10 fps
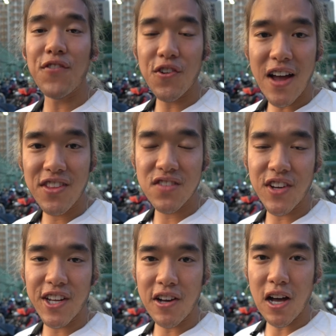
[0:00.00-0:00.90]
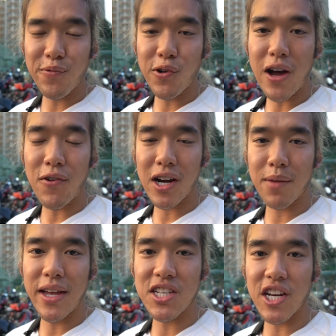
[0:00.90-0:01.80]
you found this video helpful, I
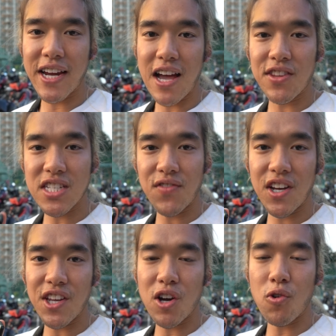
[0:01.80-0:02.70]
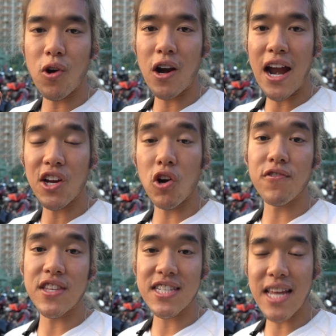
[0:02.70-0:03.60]
recommend checking out this video where I go over
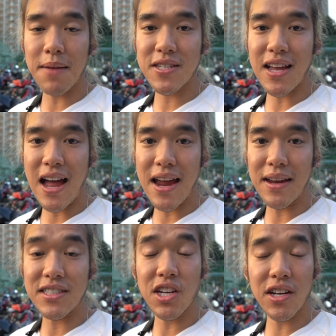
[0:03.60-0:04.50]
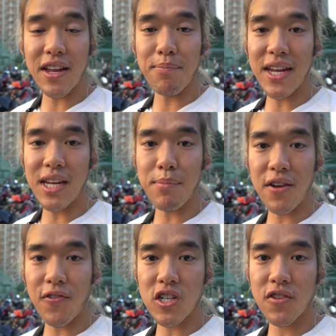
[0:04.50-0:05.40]
the steps I took in making my
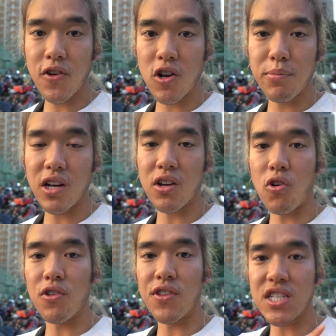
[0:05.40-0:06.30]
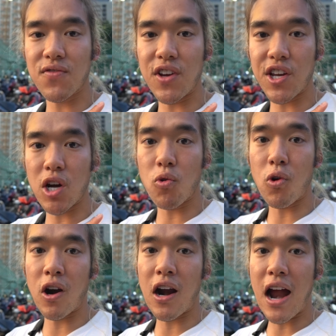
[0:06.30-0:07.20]
first photo book, or this video
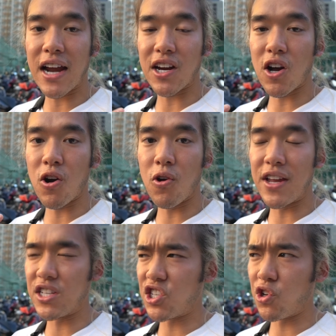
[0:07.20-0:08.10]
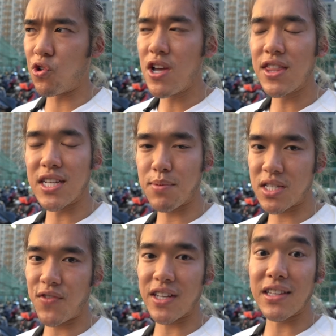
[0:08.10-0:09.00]
where I go into the
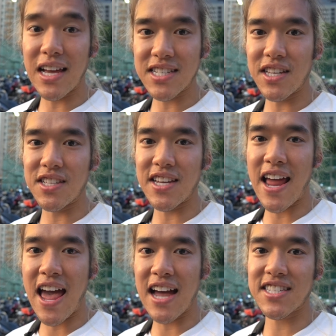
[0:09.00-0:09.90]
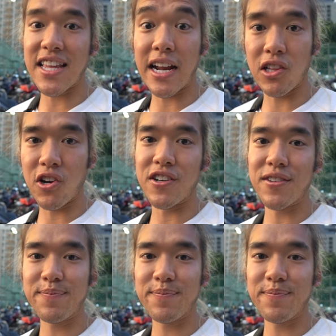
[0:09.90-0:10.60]
specific lessons and hacks that I learned.